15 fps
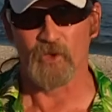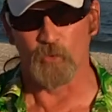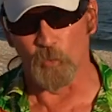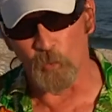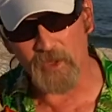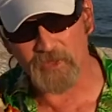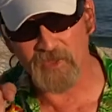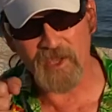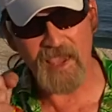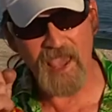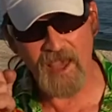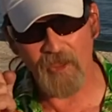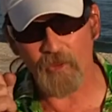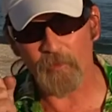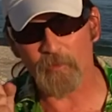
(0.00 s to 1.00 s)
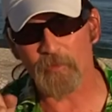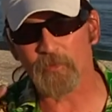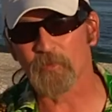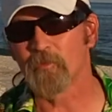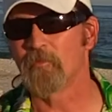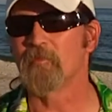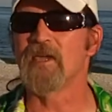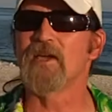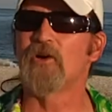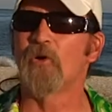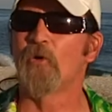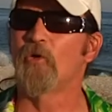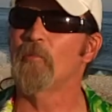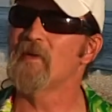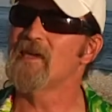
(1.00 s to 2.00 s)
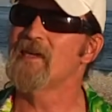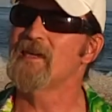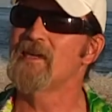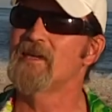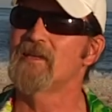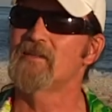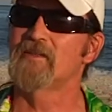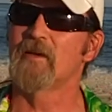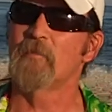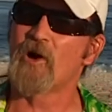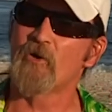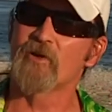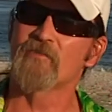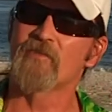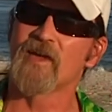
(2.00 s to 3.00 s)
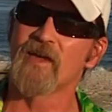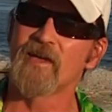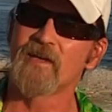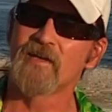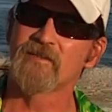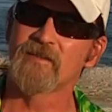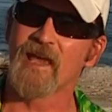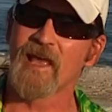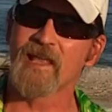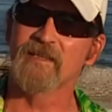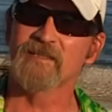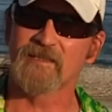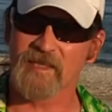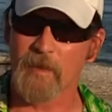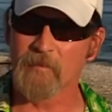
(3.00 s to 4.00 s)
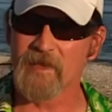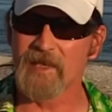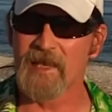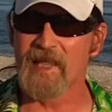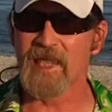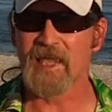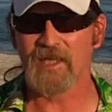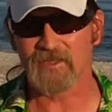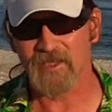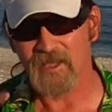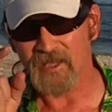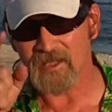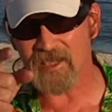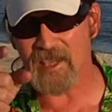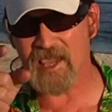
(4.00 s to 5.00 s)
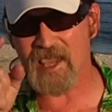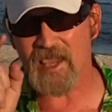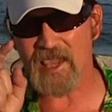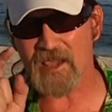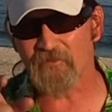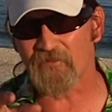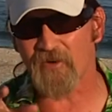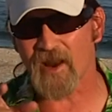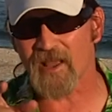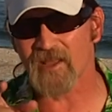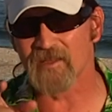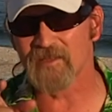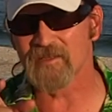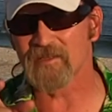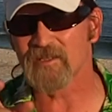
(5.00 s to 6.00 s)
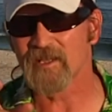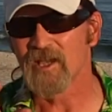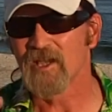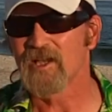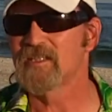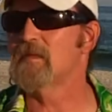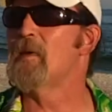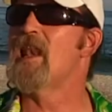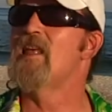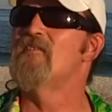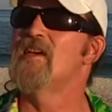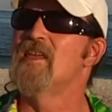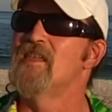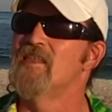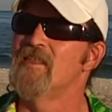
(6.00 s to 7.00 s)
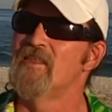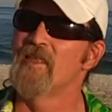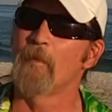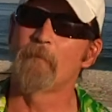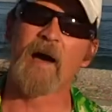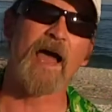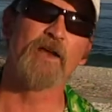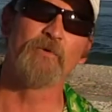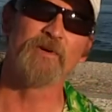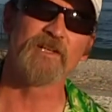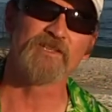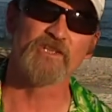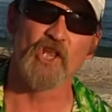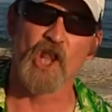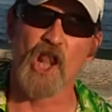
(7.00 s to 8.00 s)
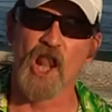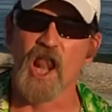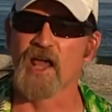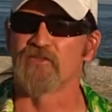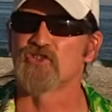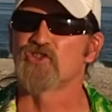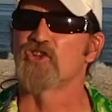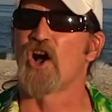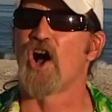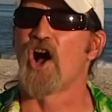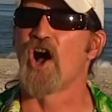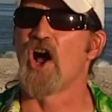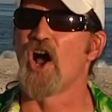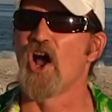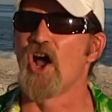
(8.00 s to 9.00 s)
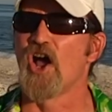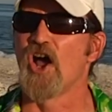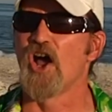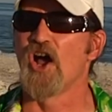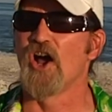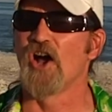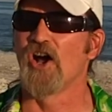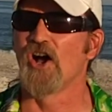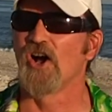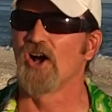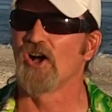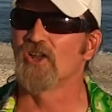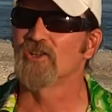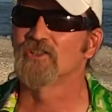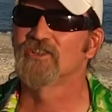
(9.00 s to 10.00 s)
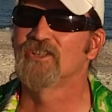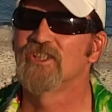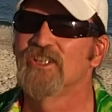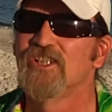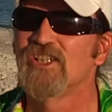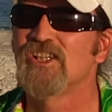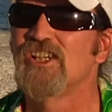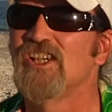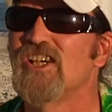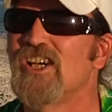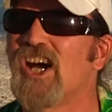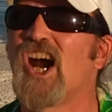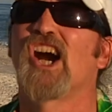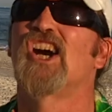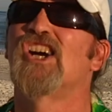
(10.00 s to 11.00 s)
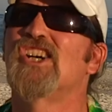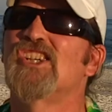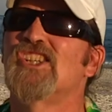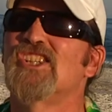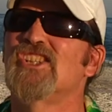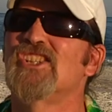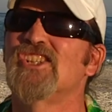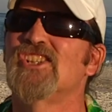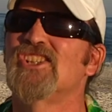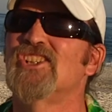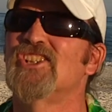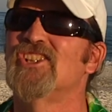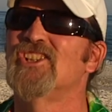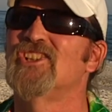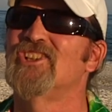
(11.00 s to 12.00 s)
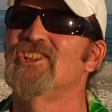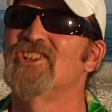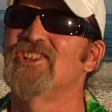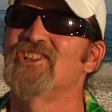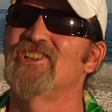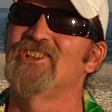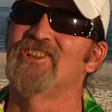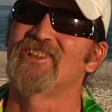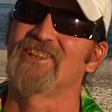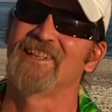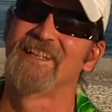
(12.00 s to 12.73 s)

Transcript: With ye help, meagle be, to motivate and stimulate ye friends to be living the pirate lifestyle. Arrr!